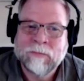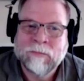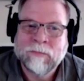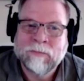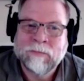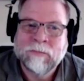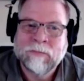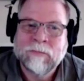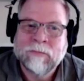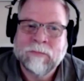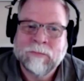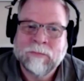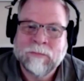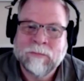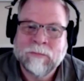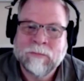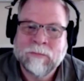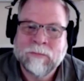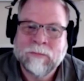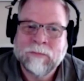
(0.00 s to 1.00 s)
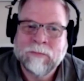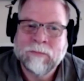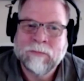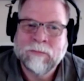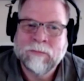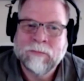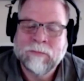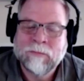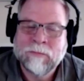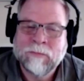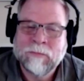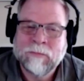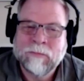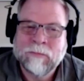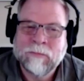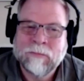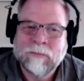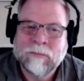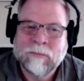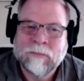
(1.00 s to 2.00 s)

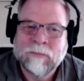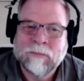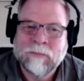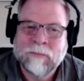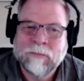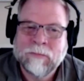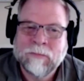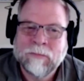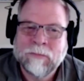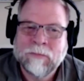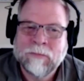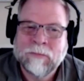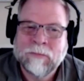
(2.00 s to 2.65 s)
This person isn't speaking.